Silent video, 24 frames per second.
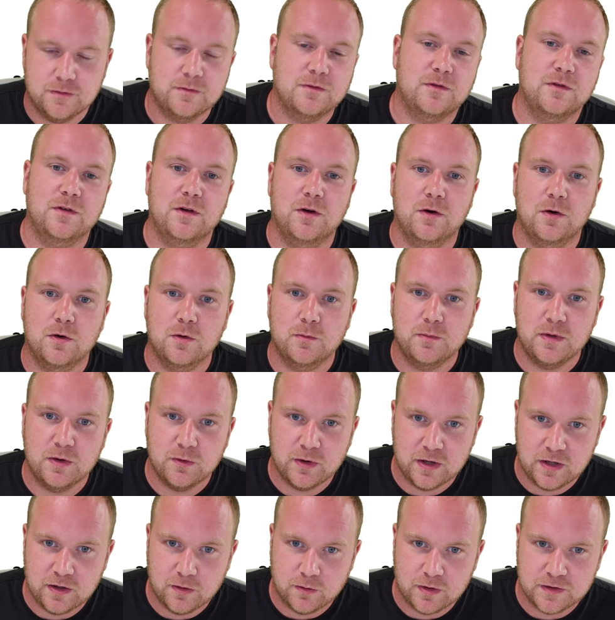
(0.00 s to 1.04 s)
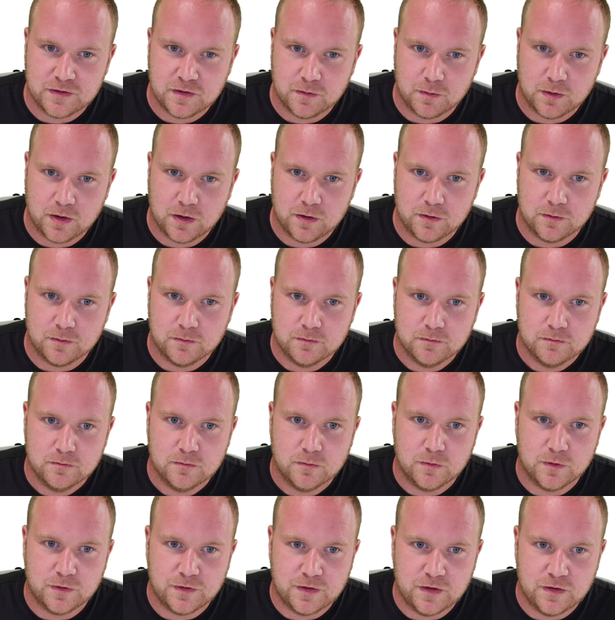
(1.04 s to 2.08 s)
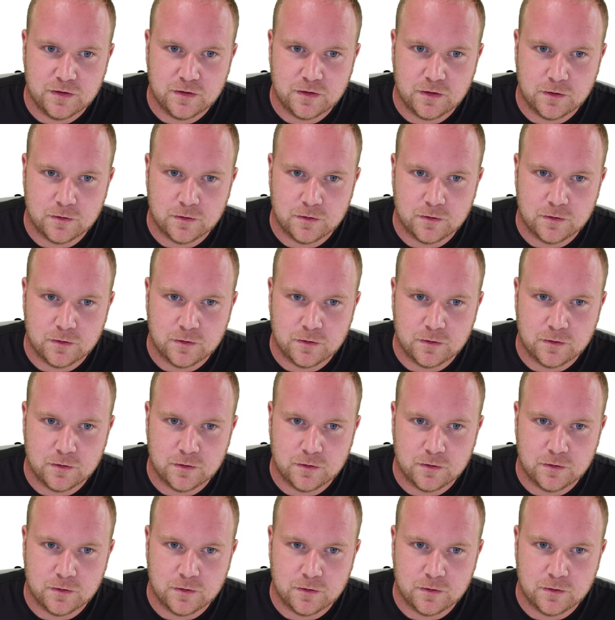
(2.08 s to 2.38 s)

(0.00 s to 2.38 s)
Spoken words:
so be ready to run some code. We'll see you soon.